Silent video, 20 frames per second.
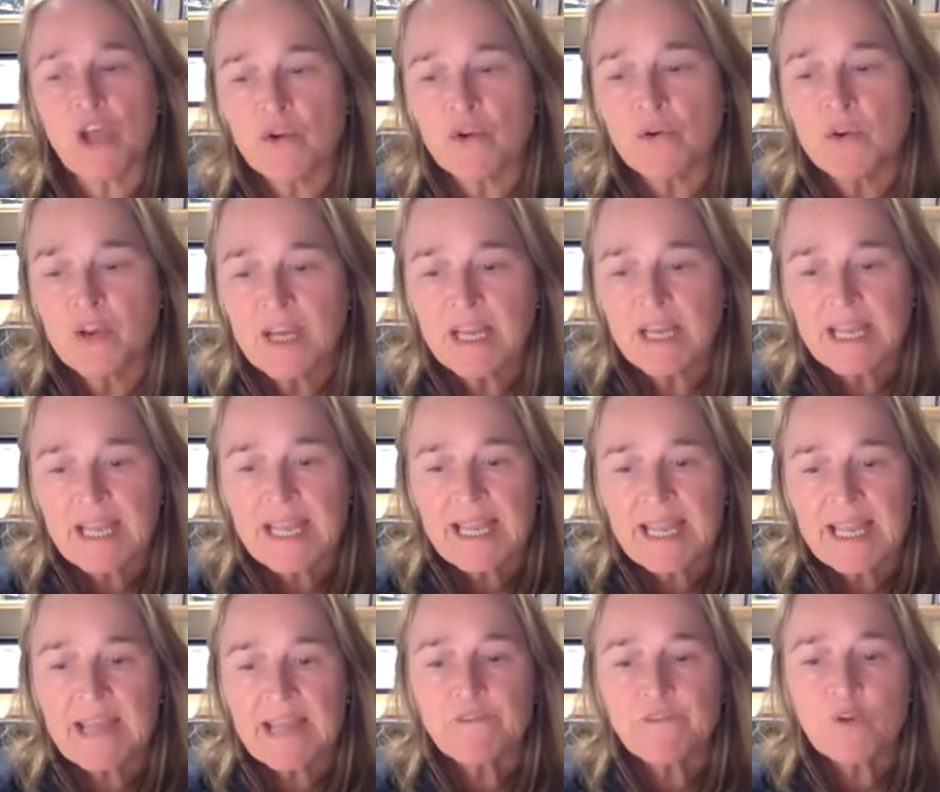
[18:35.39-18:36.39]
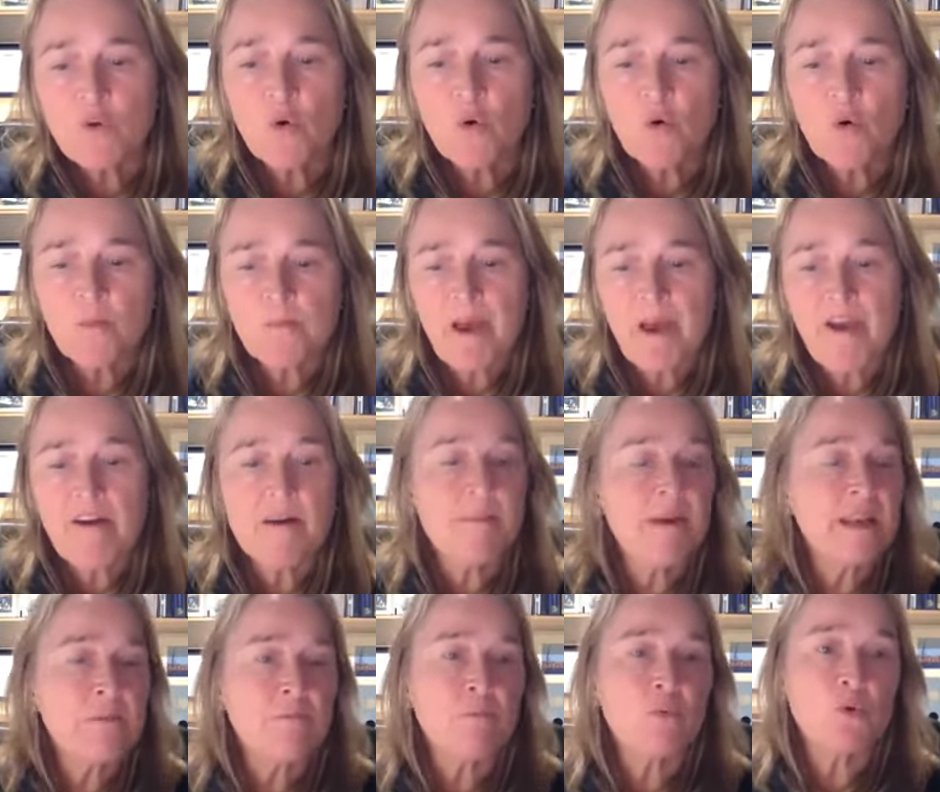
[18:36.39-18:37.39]
So if you're
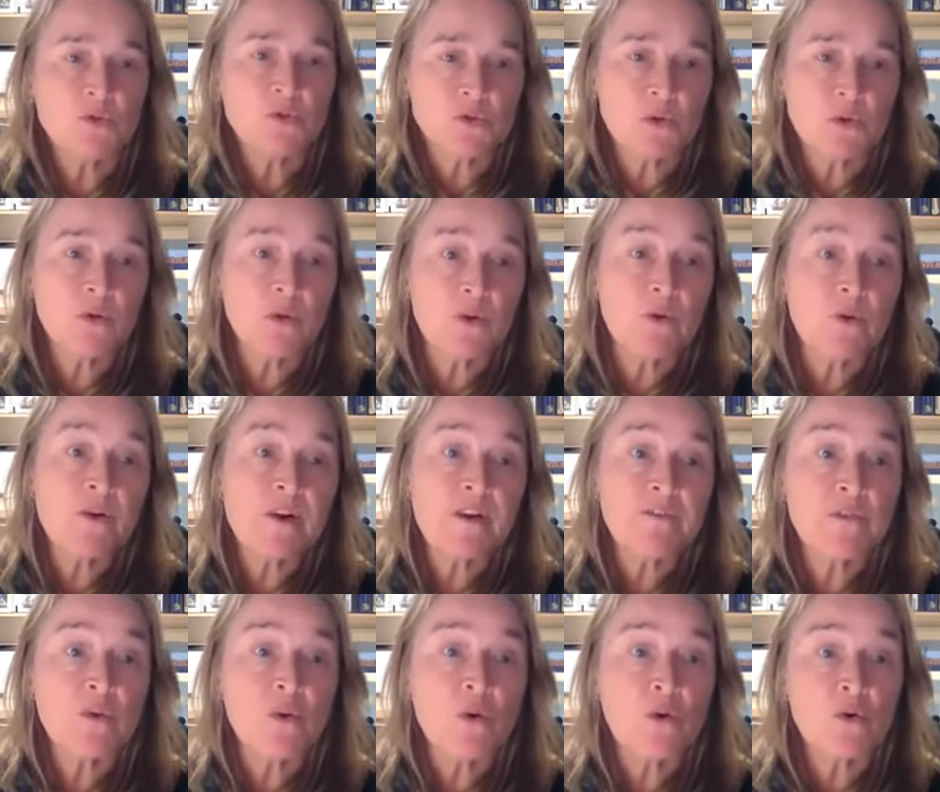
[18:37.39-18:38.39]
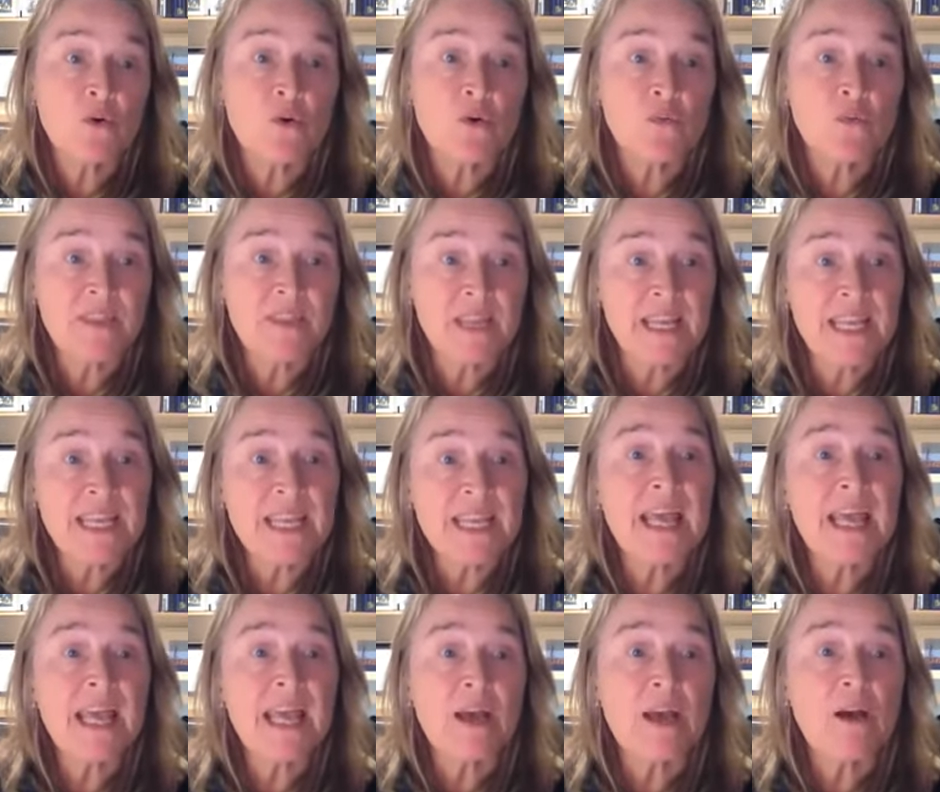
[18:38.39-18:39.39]
perimenopausal, or if you're within a
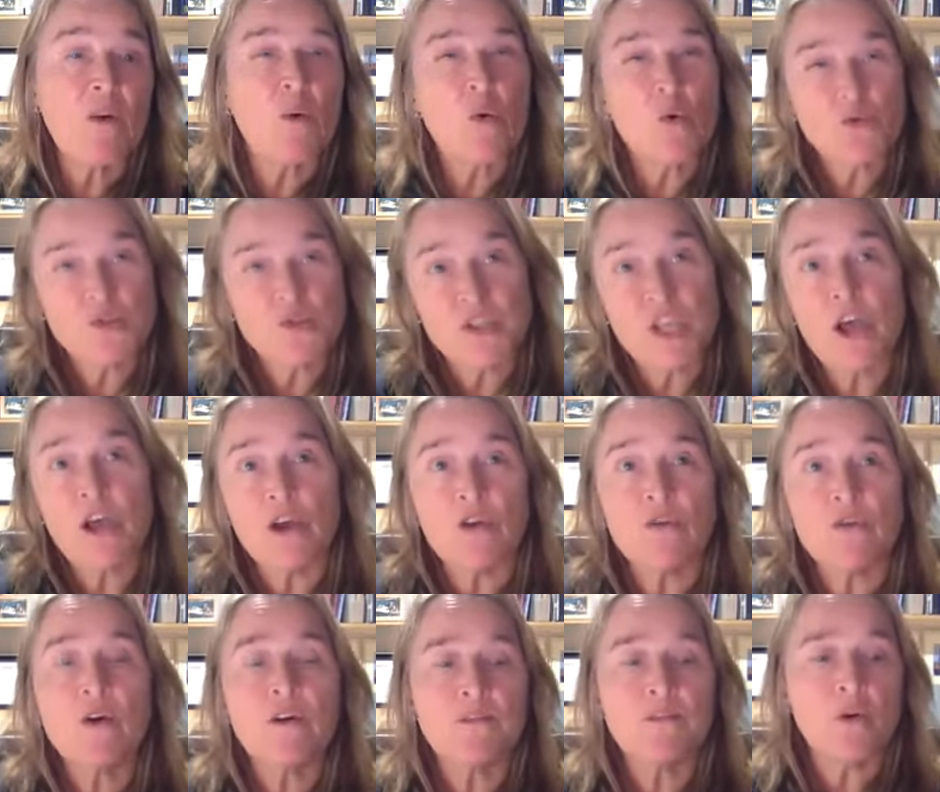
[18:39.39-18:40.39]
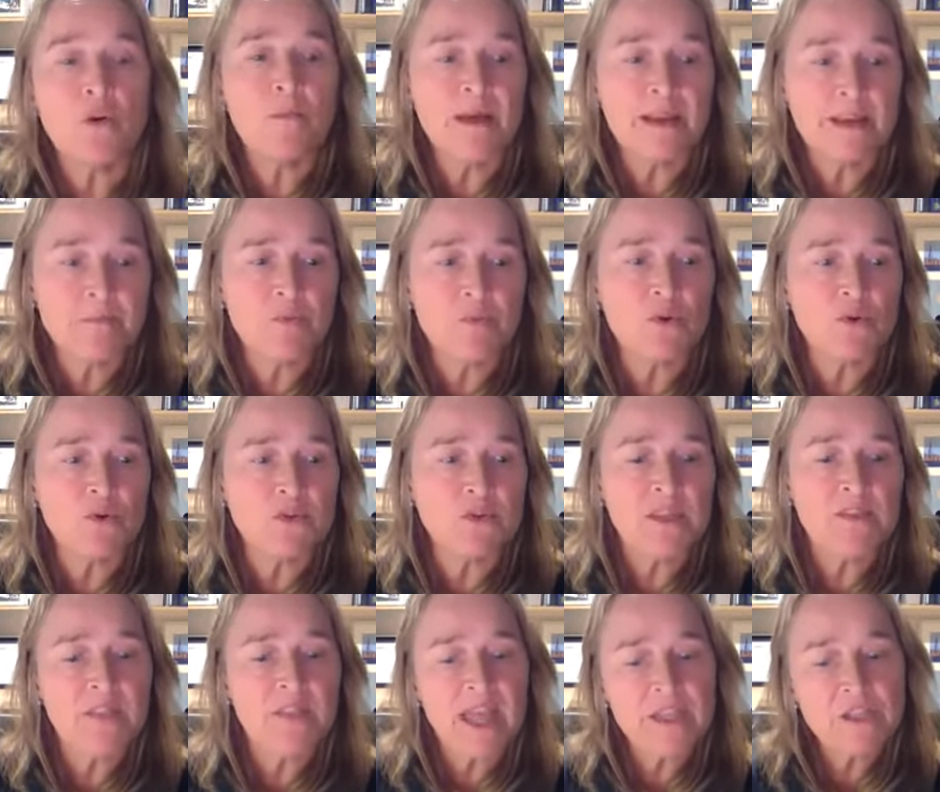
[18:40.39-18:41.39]
year or so of your menopause,
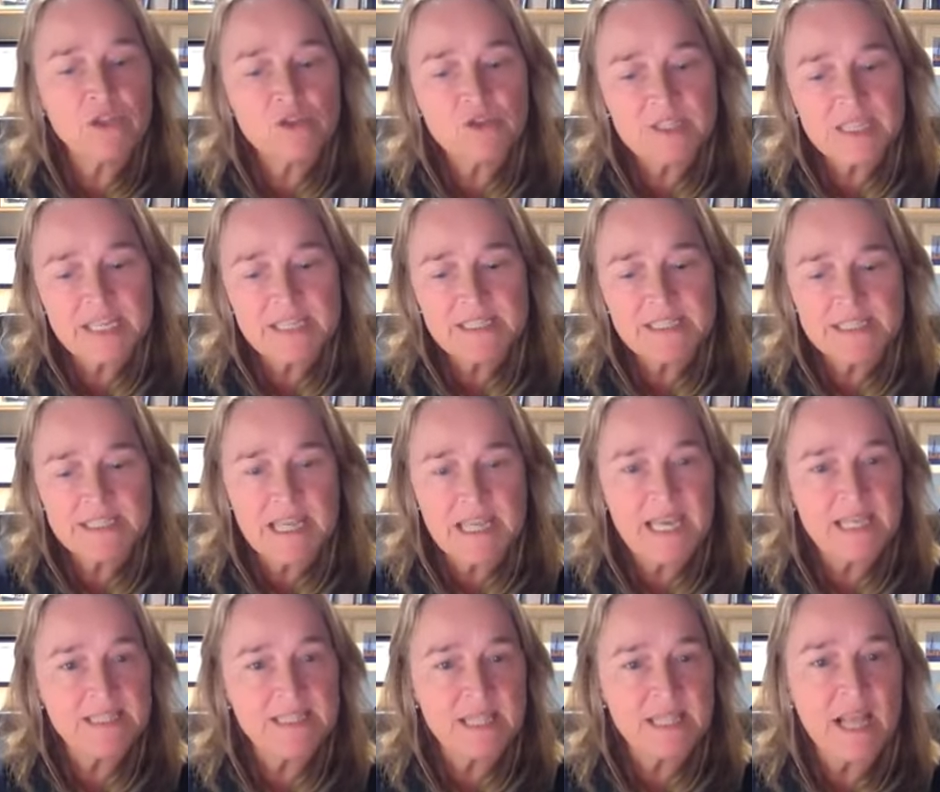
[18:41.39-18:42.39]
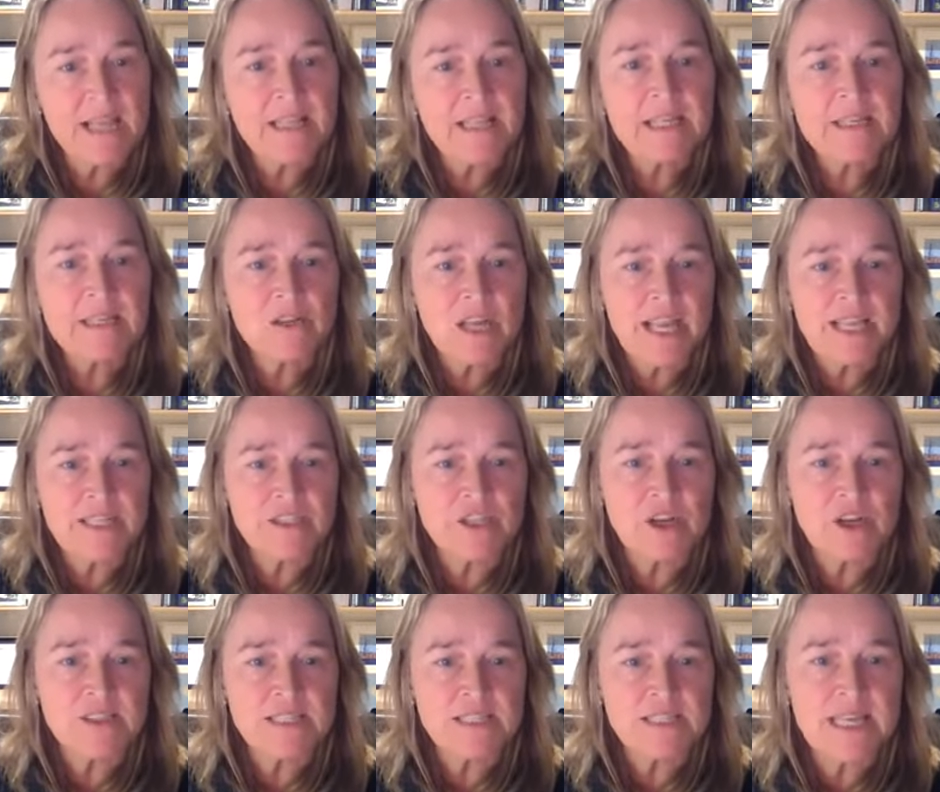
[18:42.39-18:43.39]
then you'll need to take cyclical
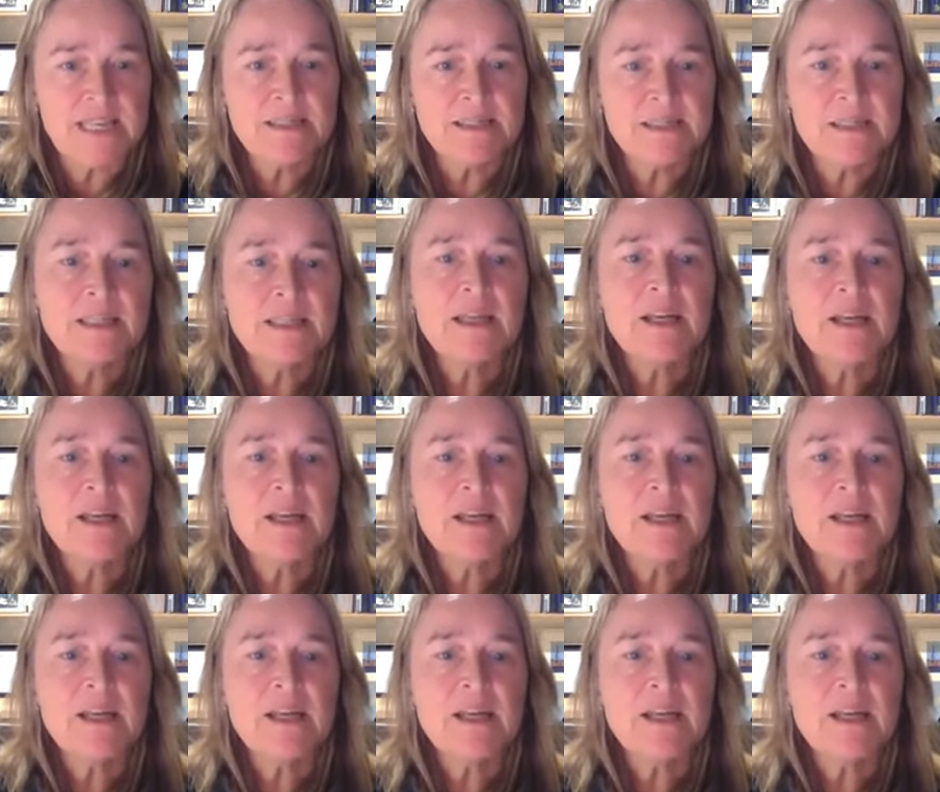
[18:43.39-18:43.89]
HRT.